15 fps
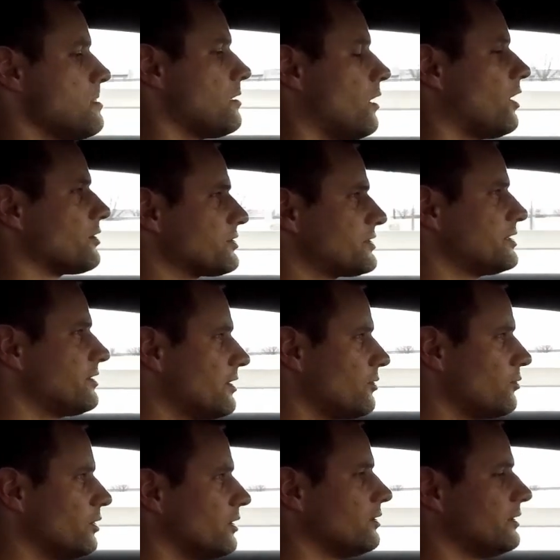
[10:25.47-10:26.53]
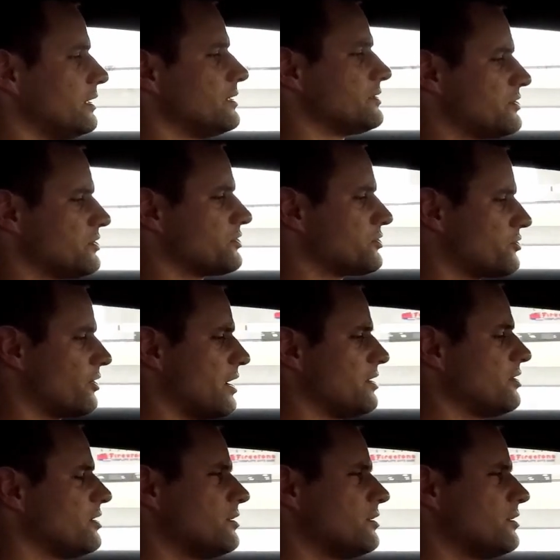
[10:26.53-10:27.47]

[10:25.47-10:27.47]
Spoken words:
our steering wheel is straighter.